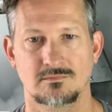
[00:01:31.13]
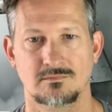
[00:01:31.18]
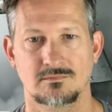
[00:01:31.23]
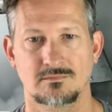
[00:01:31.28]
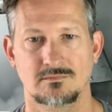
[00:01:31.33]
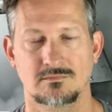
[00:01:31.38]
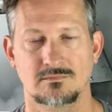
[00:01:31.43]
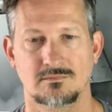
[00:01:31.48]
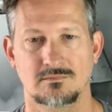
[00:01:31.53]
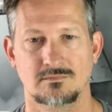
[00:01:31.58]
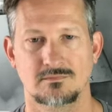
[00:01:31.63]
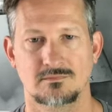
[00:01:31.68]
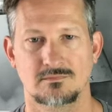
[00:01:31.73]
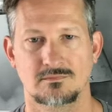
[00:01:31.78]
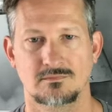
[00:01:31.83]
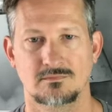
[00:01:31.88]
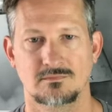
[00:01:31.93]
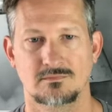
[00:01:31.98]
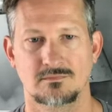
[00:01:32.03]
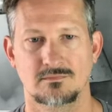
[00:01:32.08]

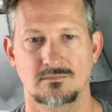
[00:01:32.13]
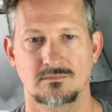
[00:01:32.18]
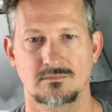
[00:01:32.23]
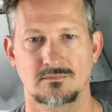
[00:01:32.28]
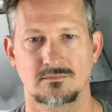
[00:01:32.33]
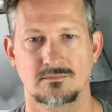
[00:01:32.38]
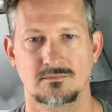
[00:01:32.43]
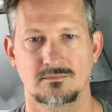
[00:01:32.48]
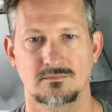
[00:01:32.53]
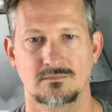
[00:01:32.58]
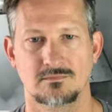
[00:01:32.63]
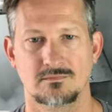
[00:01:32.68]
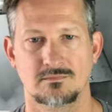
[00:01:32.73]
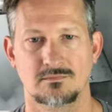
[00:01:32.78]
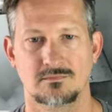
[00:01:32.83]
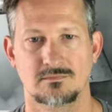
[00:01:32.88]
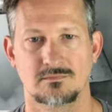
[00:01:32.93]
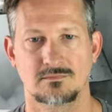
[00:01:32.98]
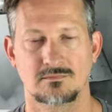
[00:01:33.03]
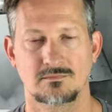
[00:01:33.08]

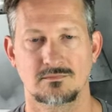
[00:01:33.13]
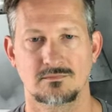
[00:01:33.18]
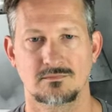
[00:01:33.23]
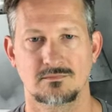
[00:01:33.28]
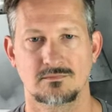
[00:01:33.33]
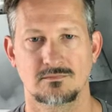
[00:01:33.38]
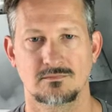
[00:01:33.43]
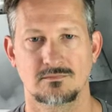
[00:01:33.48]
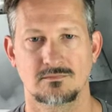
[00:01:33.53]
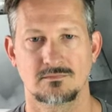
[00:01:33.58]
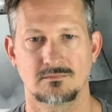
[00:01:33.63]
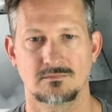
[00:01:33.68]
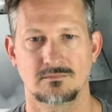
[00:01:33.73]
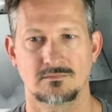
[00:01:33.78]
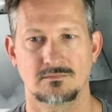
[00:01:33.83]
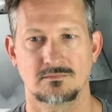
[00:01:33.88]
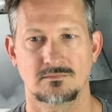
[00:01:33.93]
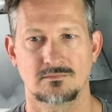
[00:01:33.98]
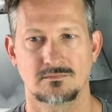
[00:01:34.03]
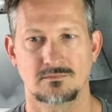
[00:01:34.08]

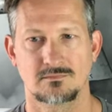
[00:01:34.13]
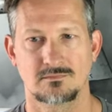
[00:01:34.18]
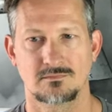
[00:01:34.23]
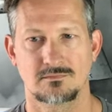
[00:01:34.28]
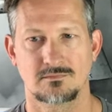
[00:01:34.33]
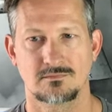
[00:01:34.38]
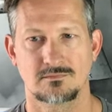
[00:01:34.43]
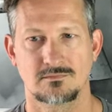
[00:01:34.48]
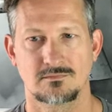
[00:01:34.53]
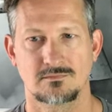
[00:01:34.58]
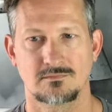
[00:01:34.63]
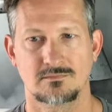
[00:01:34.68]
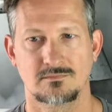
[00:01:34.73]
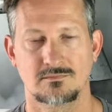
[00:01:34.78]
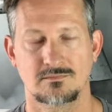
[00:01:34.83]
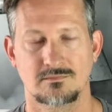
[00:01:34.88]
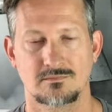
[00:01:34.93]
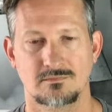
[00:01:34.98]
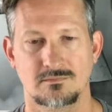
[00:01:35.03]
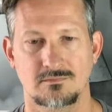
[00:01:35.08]

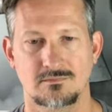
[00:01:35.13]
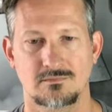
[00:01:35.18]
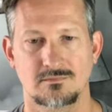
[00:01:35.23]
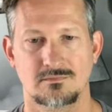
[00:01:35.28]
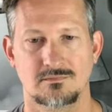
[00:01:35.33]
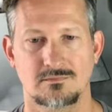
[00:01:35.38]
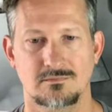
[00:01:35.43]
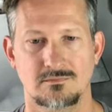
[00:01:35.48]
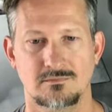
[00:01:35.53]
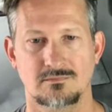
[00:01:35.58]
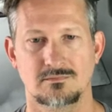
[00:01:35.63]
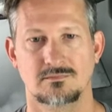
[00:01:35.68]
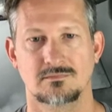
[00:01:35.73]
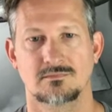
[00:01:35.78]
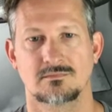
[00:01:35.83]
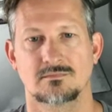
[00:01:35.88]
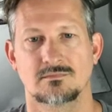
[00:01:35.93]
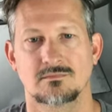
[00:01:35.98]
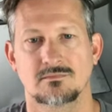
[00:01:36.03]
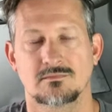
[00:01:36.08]

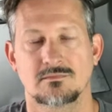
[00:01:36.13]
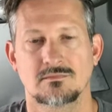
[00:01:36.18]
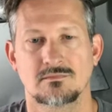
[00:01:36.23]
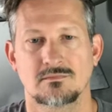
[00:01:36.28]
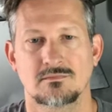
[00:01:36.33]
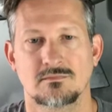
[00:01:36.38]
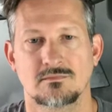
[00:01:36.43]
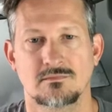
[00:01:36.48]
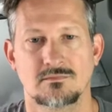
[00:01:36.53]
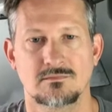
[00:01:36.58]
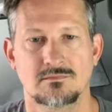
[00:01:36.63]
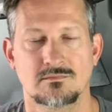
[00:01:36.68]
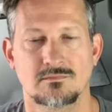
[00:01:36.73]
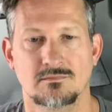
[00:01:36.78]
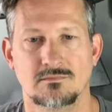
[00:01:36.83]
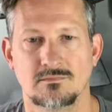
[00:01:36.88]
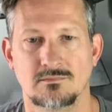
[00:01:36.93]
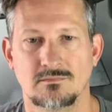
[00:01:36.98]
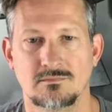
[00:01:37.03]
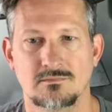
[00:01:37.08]

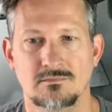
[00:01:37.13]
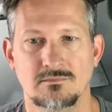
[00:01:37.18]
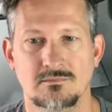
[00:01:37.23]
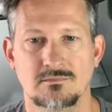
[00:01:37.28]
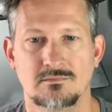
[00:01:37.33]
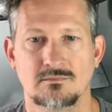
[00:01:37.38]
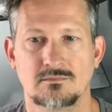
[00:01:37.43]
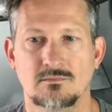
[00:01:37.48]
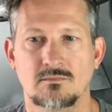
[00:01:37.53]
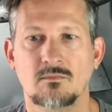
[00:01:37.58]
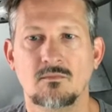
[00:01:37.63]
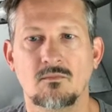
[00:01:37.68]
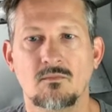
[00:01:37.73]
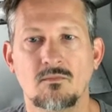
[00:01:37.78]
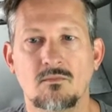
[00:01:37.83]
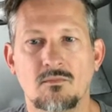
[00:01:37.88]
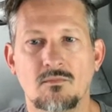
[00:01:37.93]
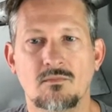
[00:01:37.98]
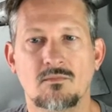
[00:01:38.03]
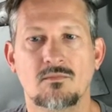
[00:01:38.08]

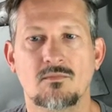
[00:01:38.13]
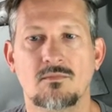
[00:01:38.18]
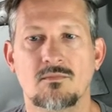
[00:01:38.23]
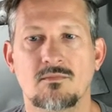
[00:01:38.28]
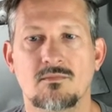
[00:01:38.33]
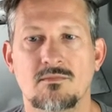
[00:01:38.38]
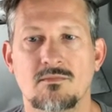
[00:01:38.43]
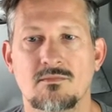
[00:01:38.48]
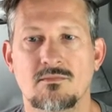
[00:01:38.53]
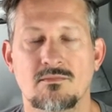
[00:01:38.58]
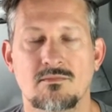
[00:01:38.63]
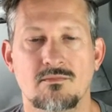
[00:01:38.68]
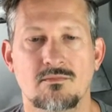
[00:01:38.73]
(silent)